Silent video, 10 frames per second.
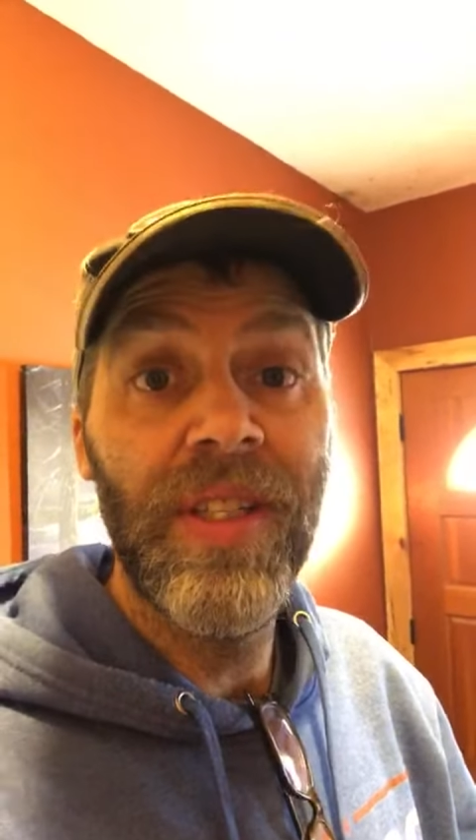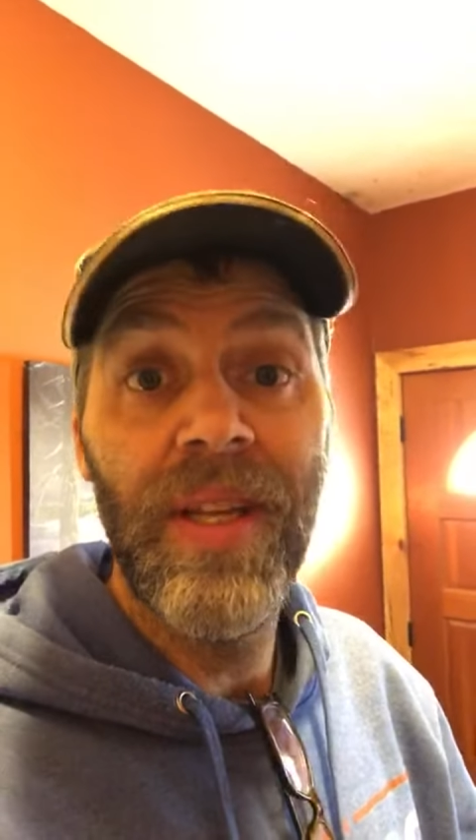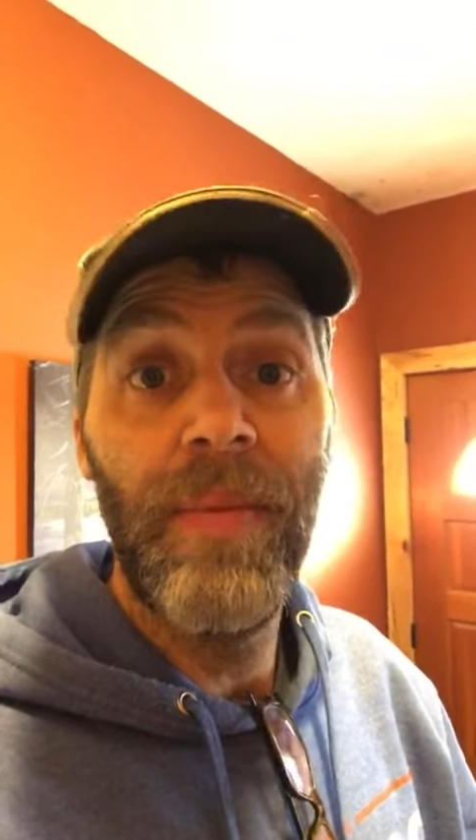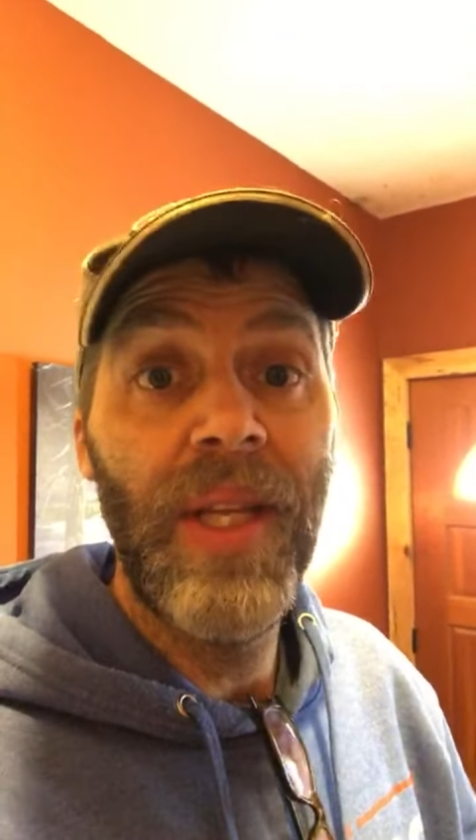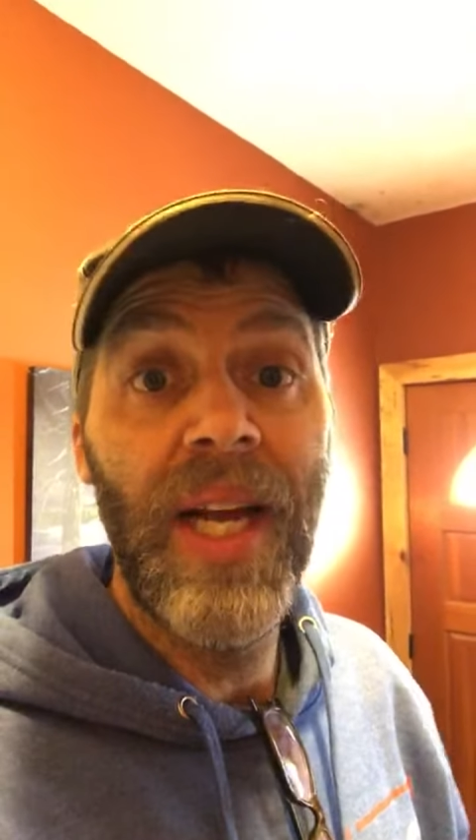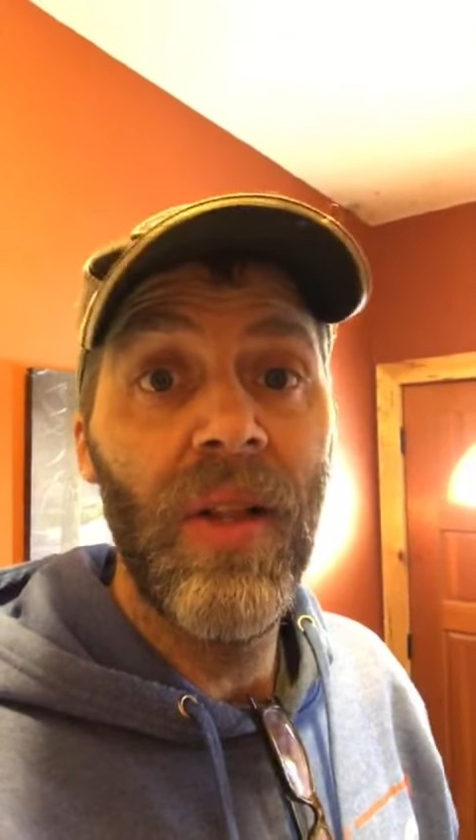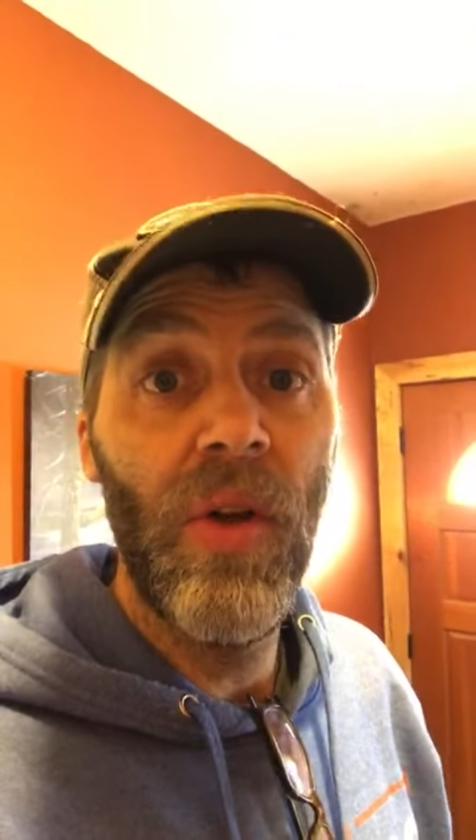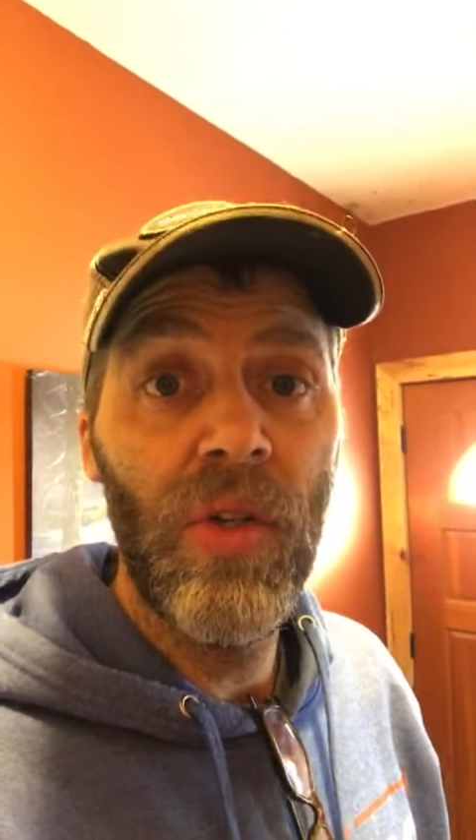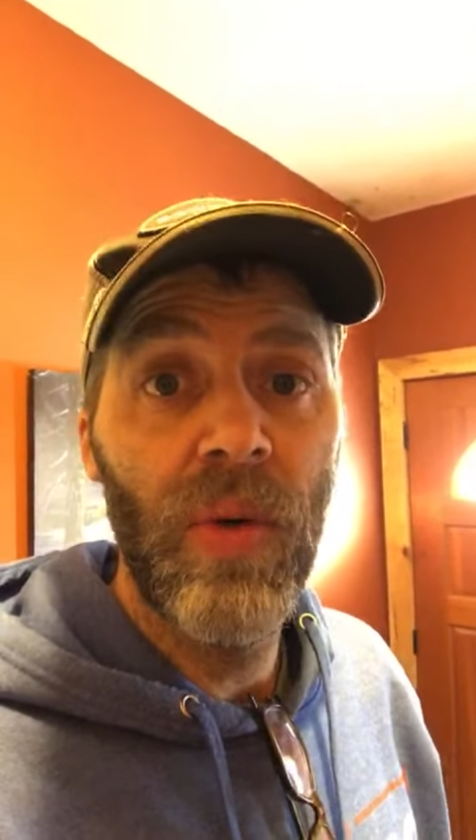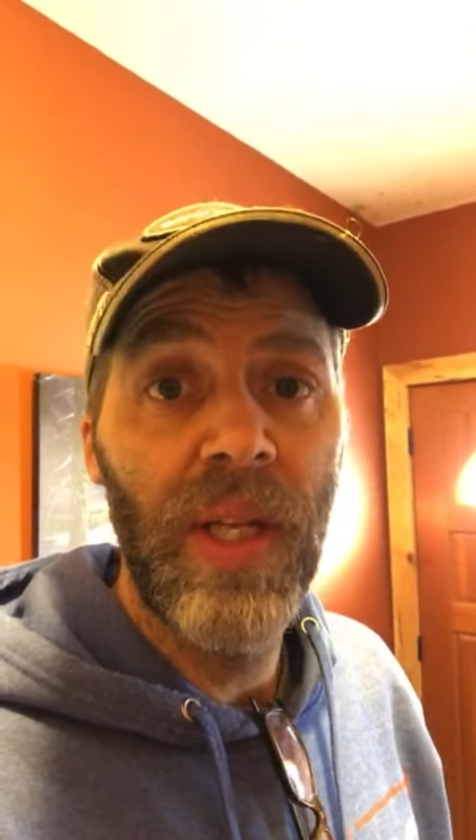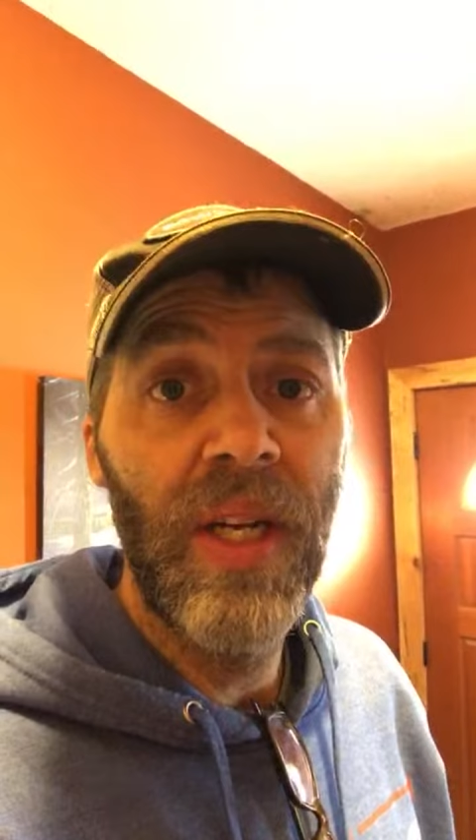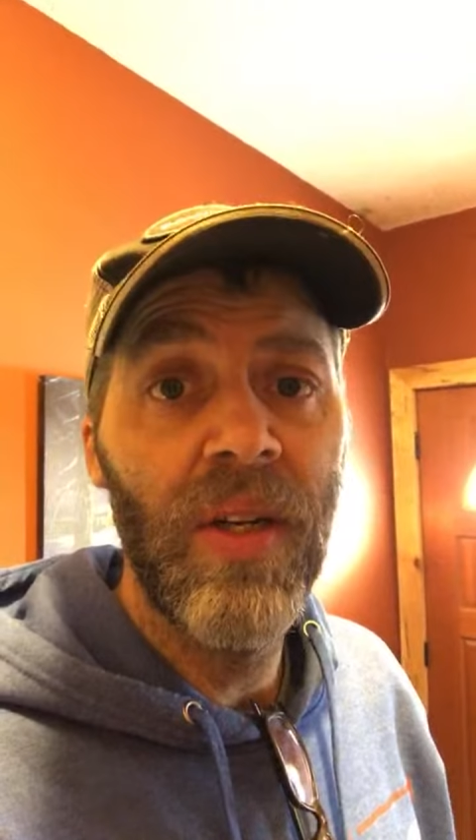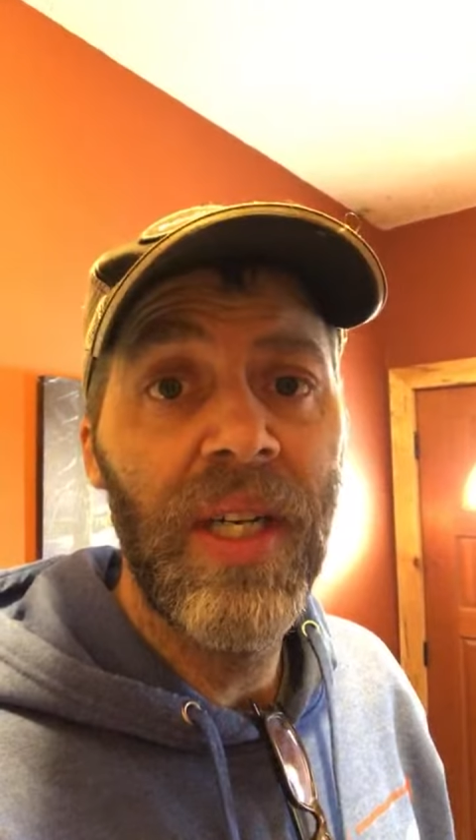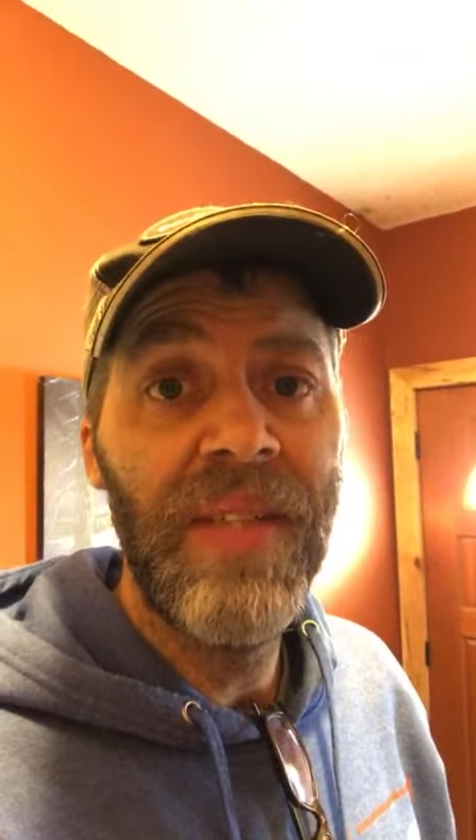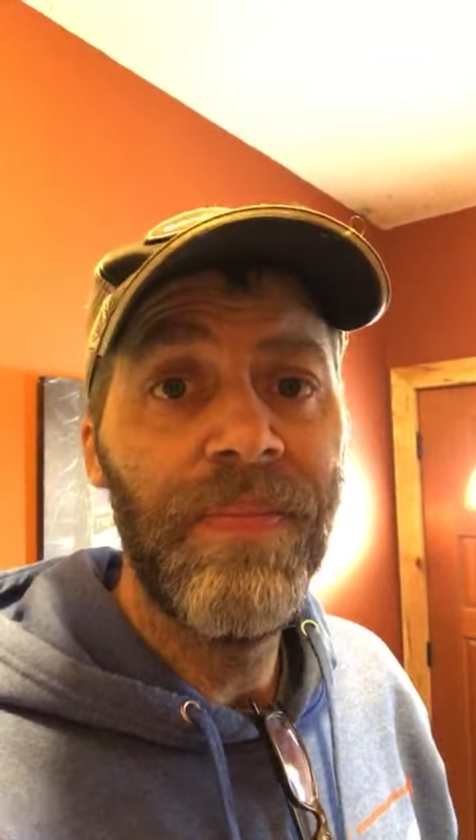something that looked really good.